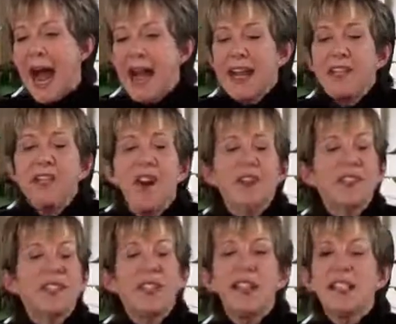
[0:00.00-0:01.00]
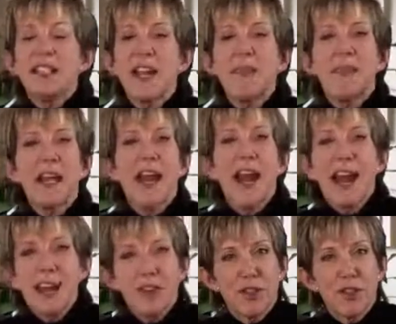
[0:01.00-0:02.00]
I had not seen his name in
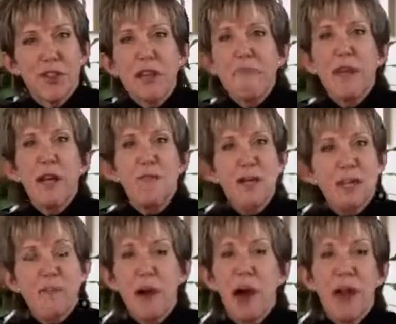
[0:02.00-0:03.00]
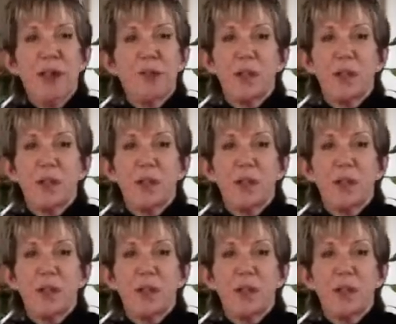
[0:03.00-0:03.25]
ages, and it made me smile.